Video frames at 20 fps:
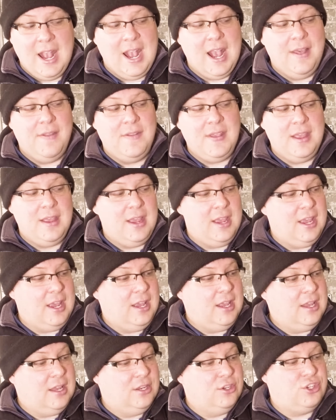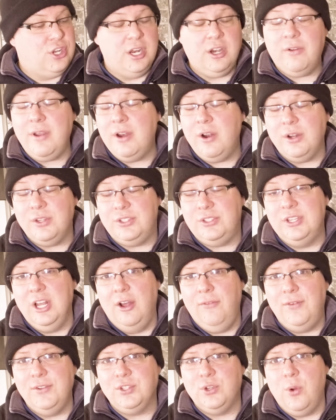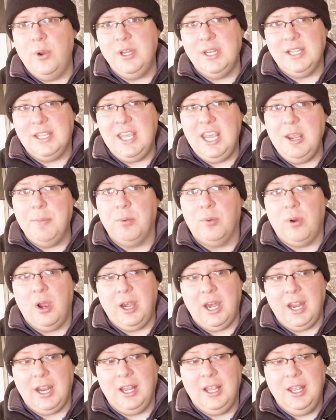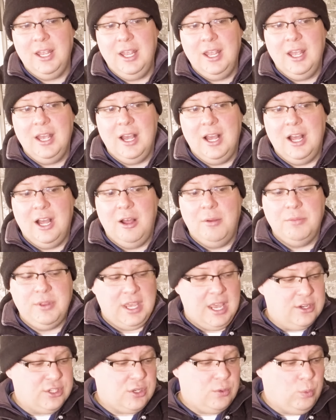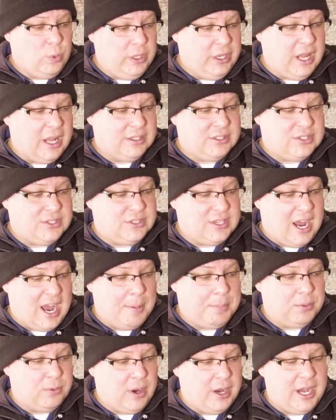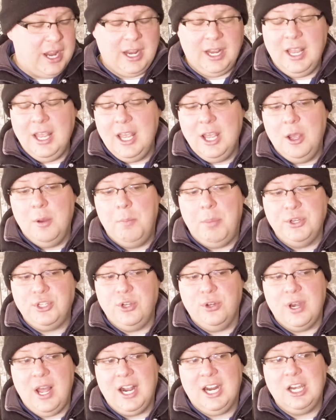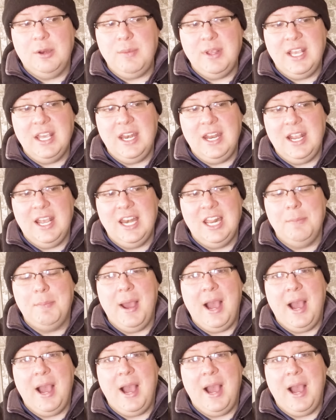And the generator itself is going to keep running. The engine will not stop running, but you're not going to be getting any